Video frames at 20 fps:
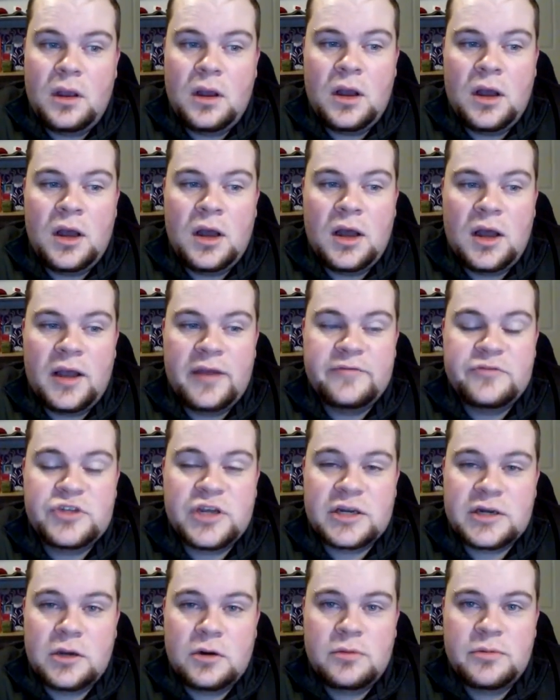Uh, I've
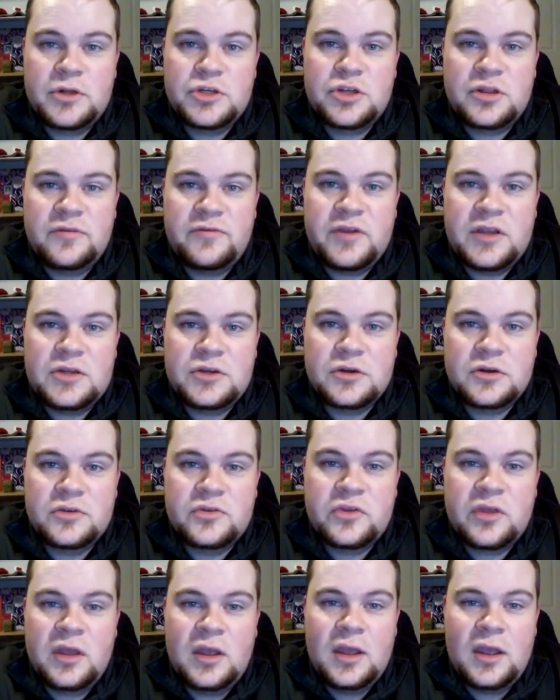checked out a bunch of the features.
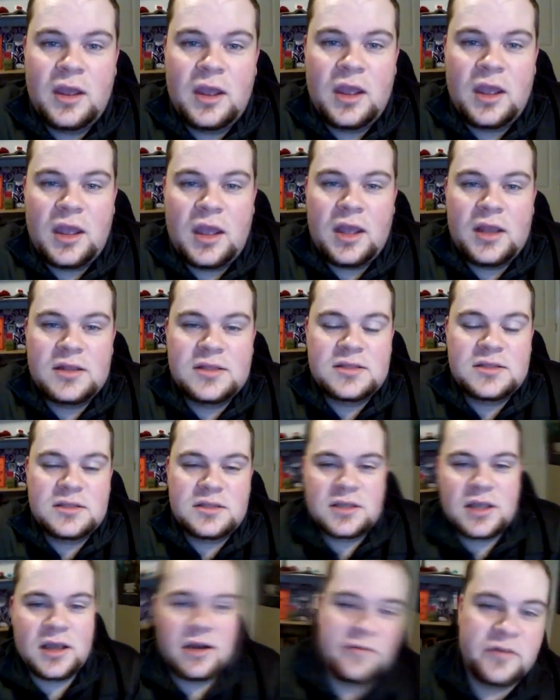And this
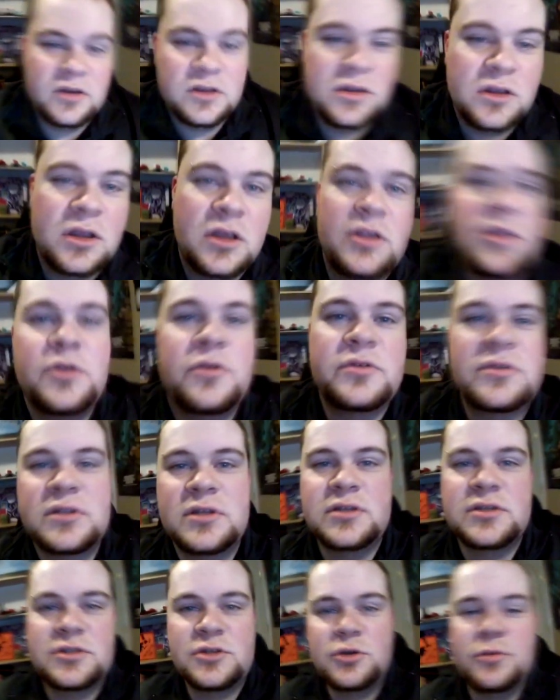is kind of a, a
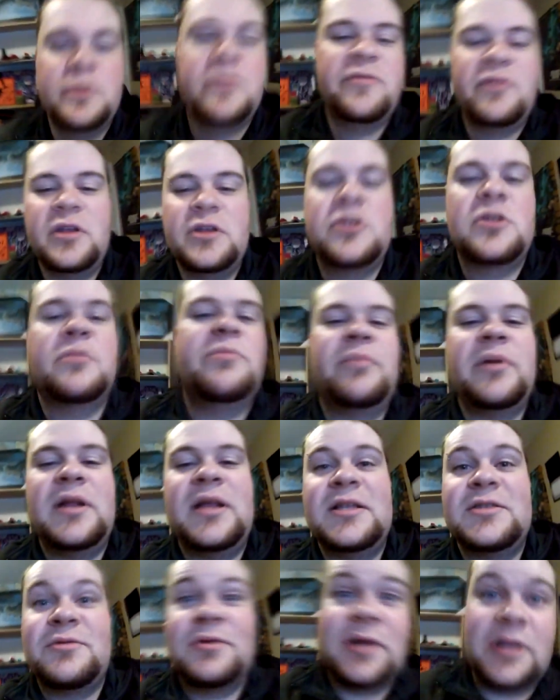useless feature, but
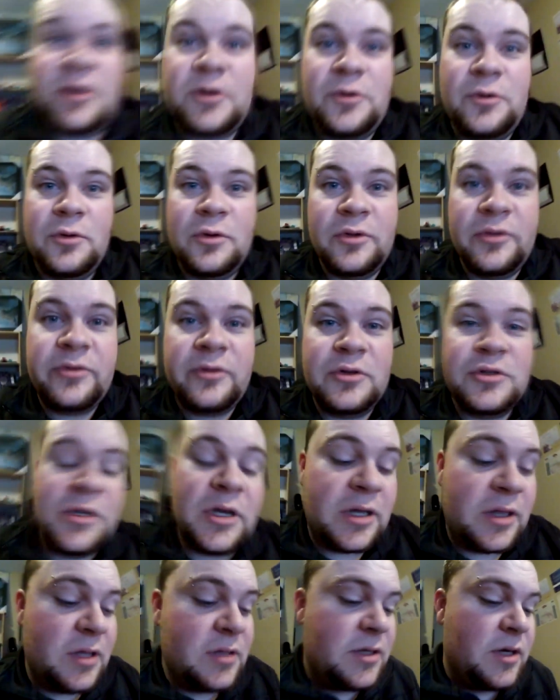it's really cool, so
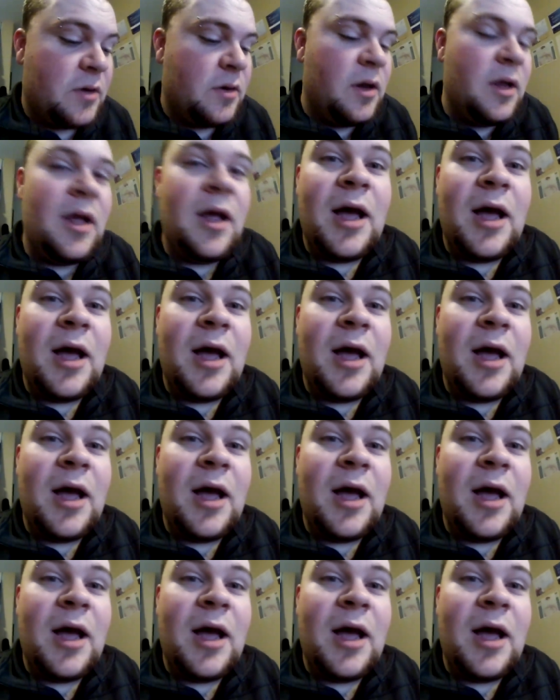check this out.